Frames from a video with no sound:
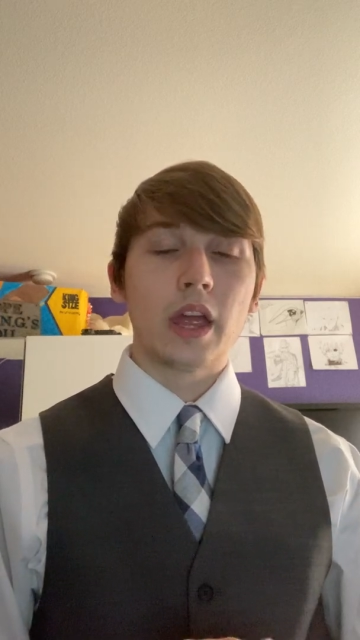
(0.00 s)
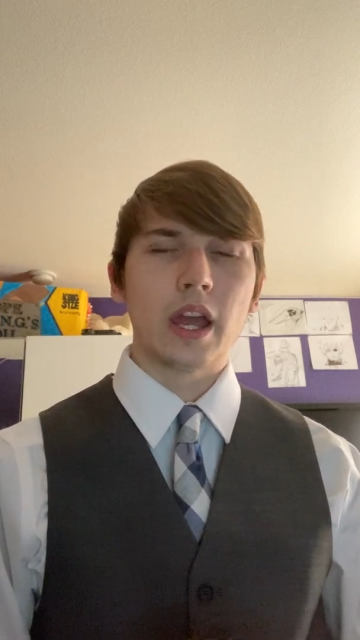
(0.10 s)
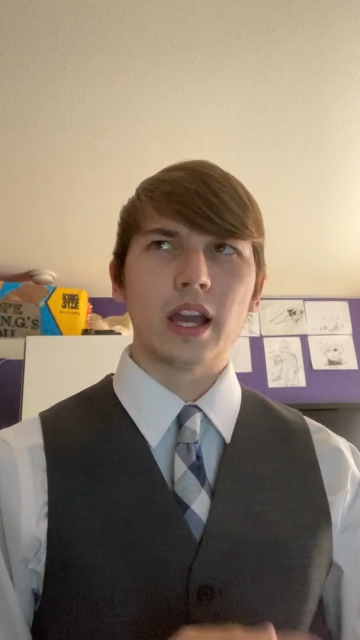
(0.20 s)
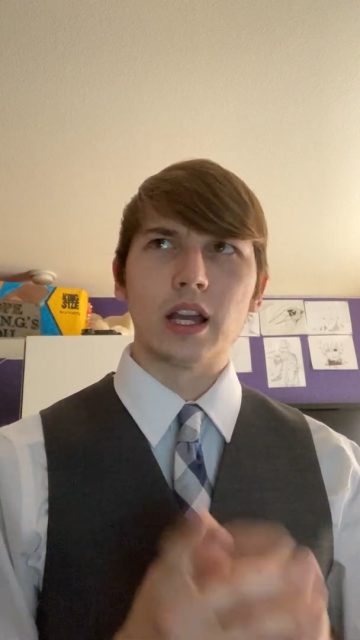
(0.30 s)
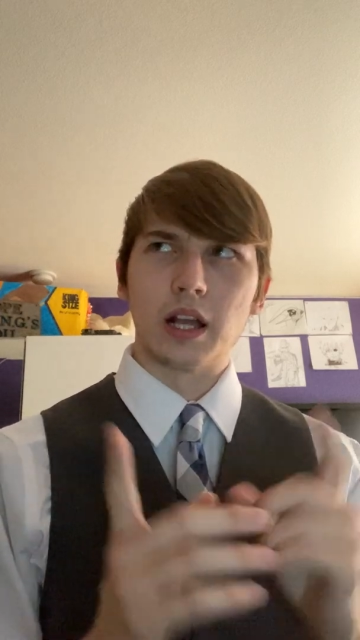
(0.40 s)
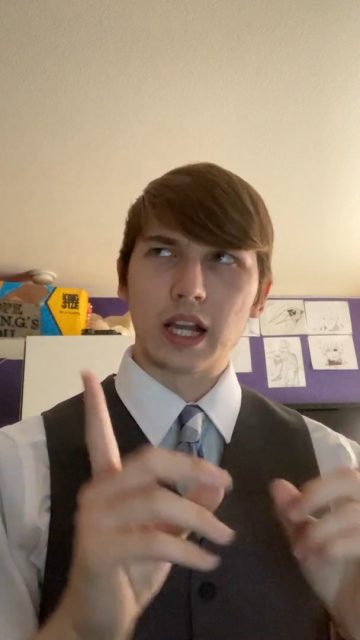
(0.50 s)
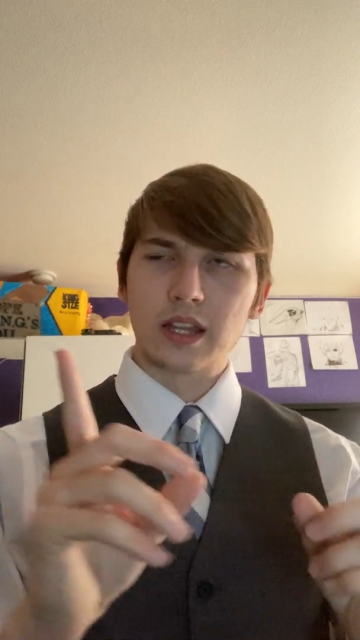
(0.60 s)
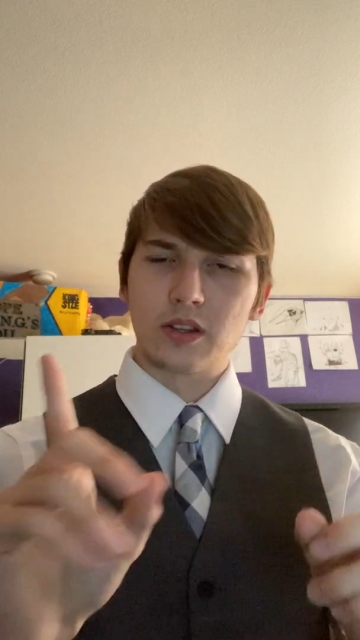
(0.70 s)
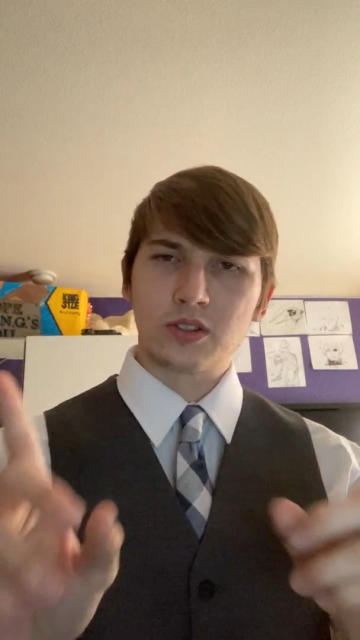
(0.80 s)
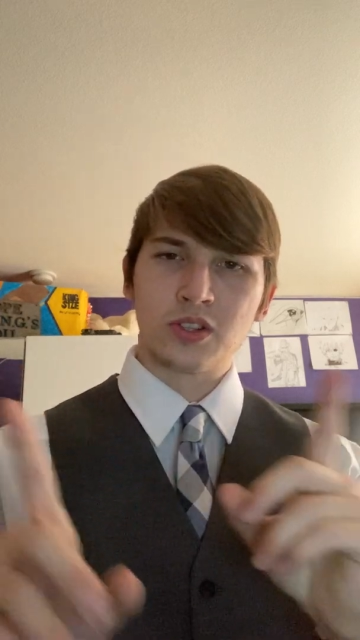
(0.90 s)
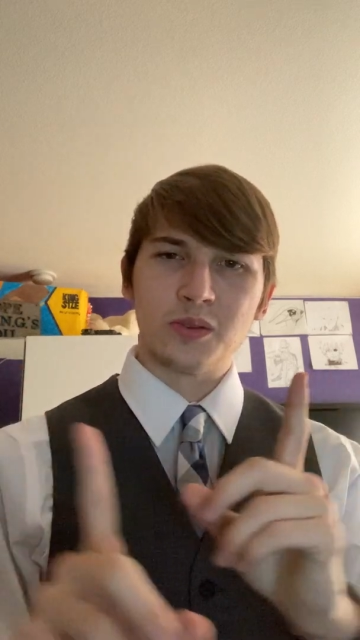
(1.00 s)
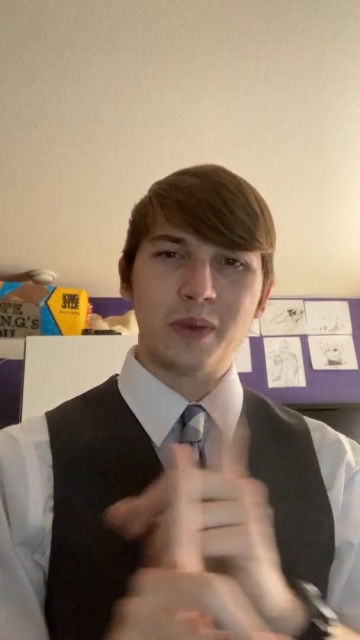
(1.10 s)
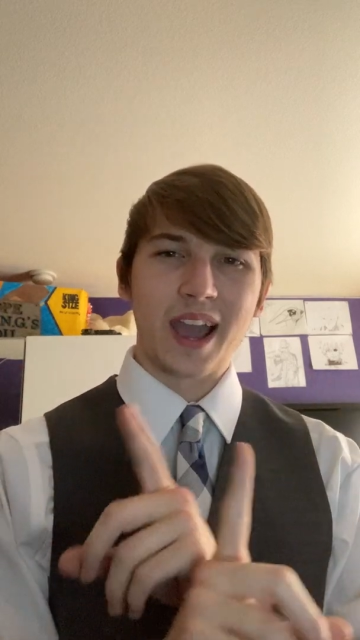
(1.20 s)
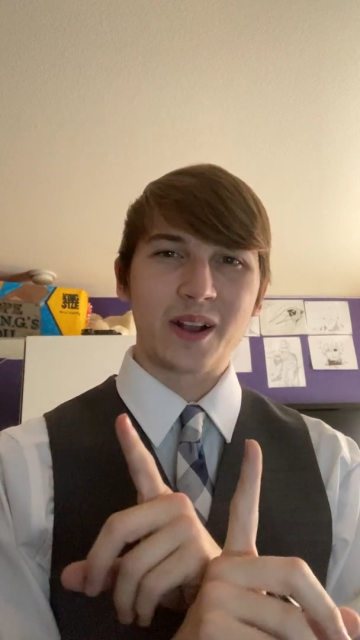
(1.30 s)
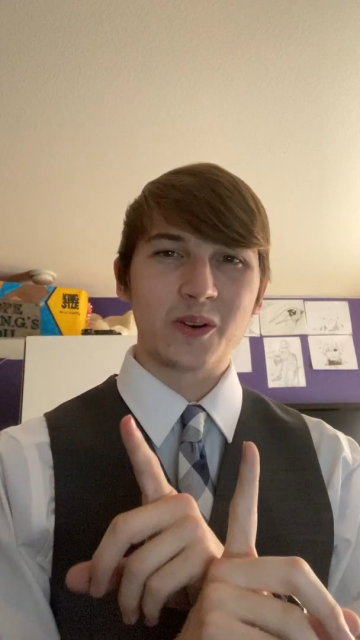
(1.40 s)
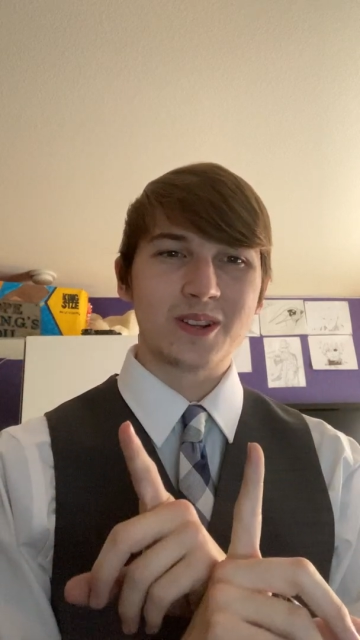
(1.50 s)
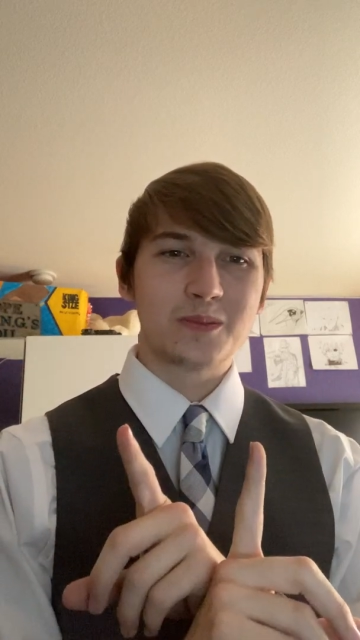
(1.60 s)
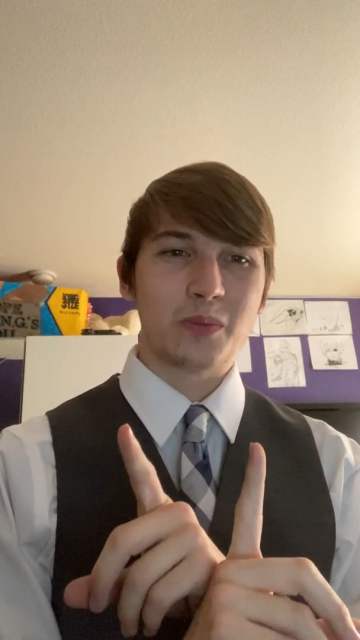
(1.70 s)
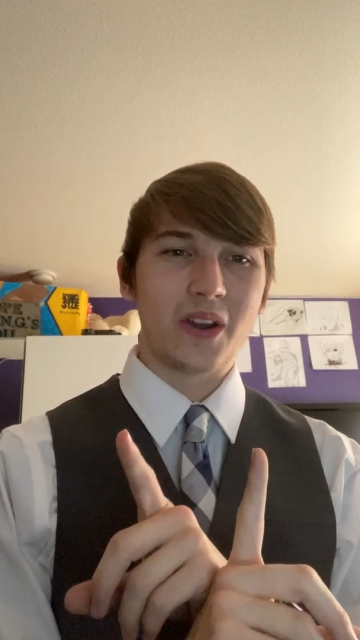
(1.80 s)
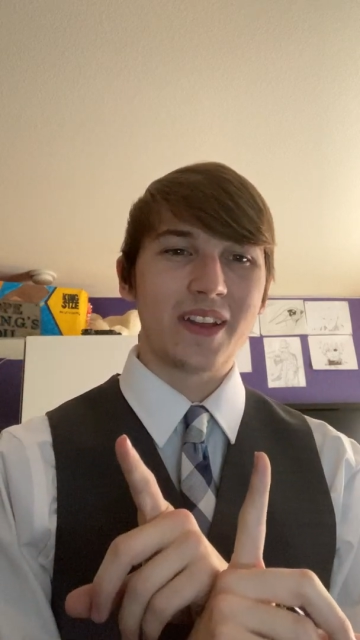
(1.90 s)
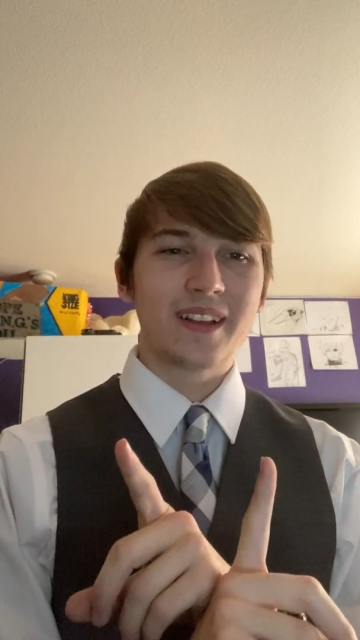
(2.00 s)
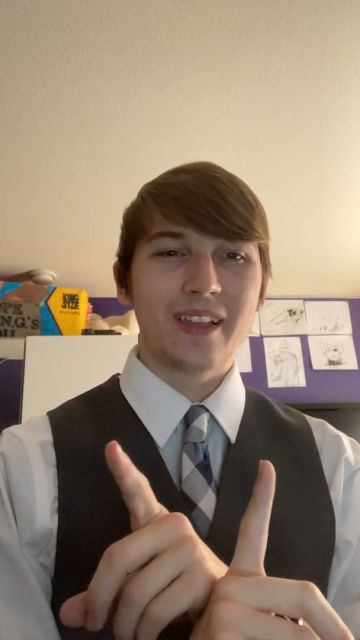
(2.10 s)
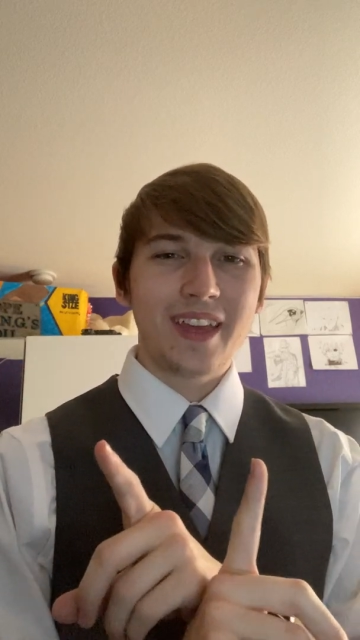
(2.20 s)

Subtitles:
I got those two backwards, but